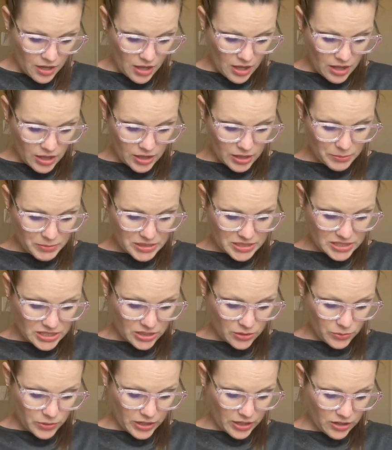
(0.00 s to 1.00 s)
Let me see
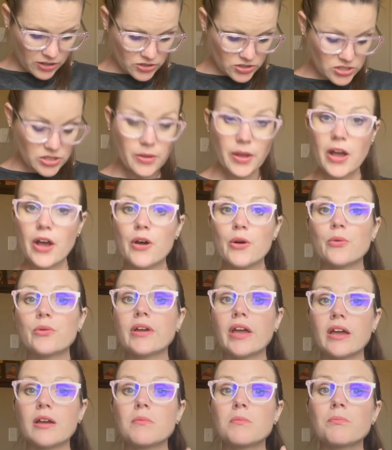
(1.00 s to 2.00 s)
what else.
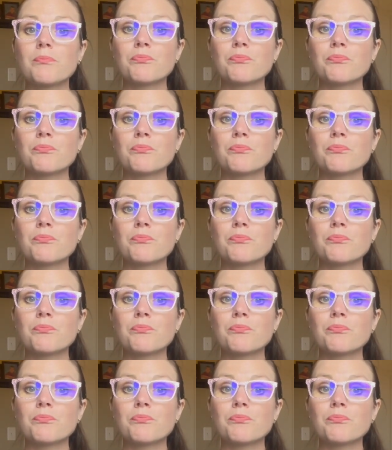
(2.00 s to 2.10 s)
Okay.